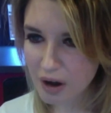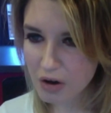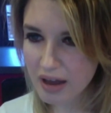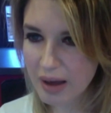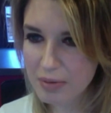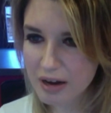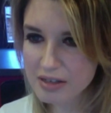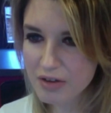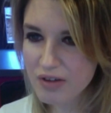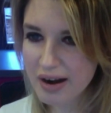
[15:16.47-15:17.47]
Okay, because
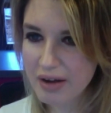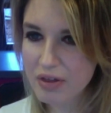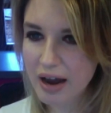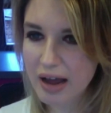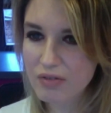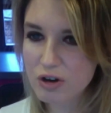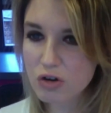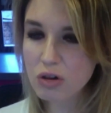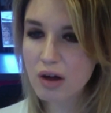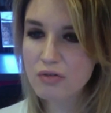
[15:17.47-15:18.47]
I found out that I have a
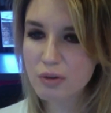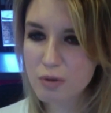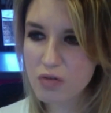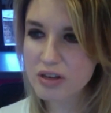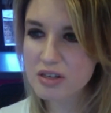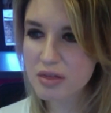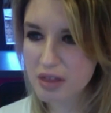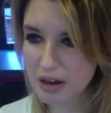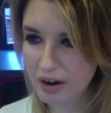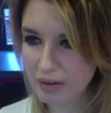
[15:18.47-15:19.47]
new love for movies and
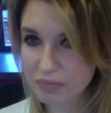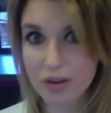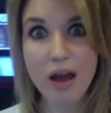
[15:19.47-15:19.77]
theater.